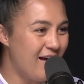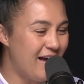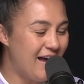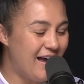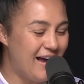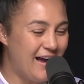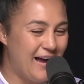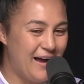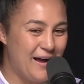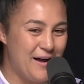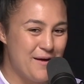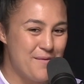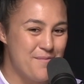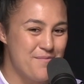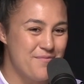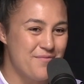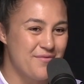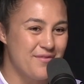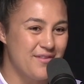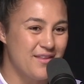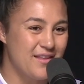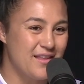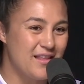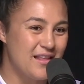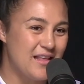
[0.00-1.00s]

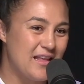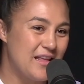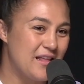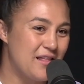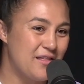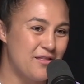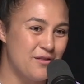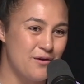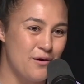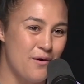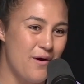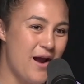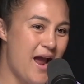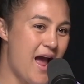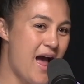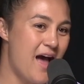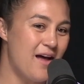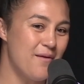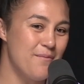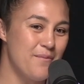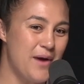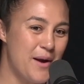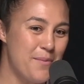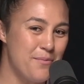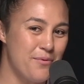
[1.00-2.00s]
Um,
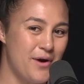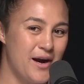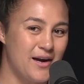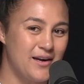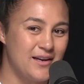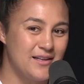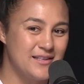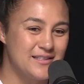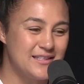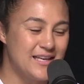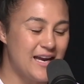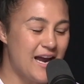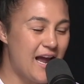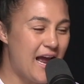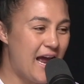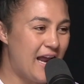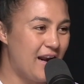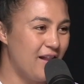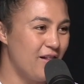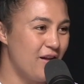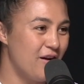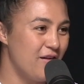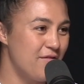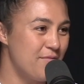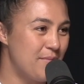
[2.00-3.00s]
throughout my pregnancy, I had a
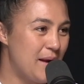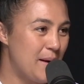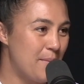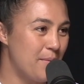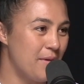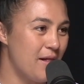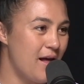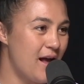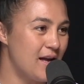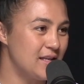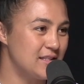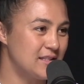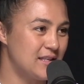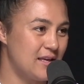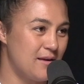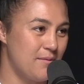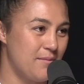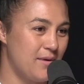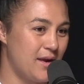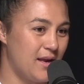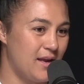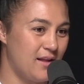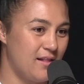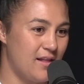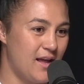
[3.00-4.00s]
lot of people asking
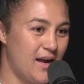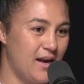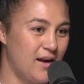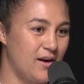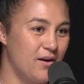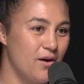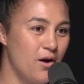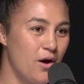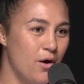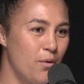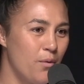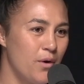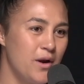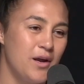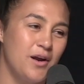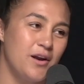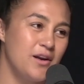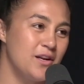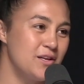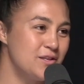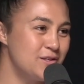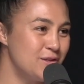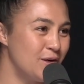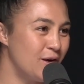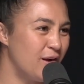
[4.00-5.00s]
me like, "Oh, what are you
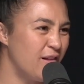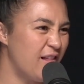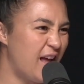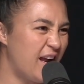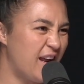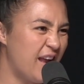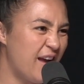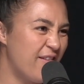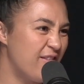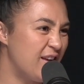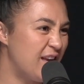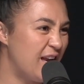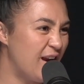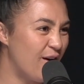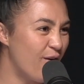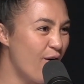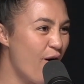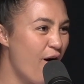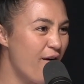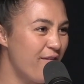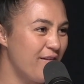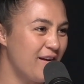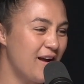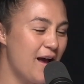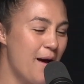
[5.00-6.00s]
gonna do? Like, you have a year
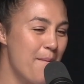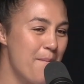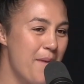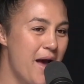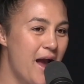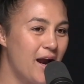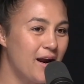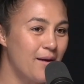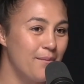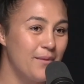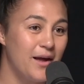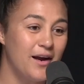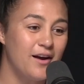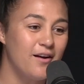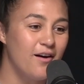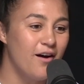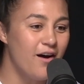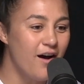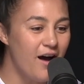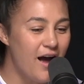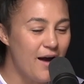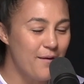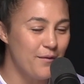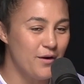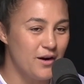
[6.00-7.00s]
off and come back?" I'm like, "Oh,
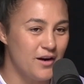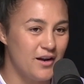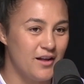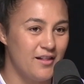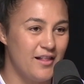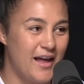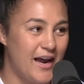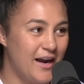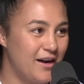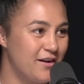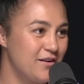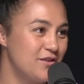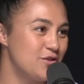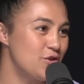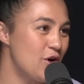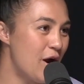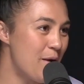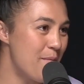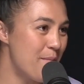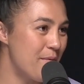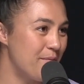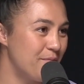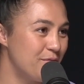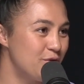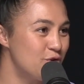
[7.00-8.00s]
I'm gonna like
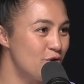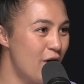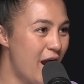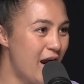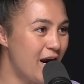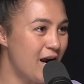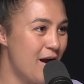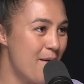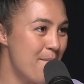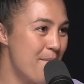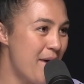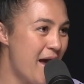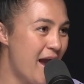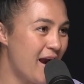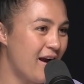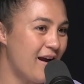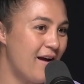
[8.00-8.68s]
try try come back."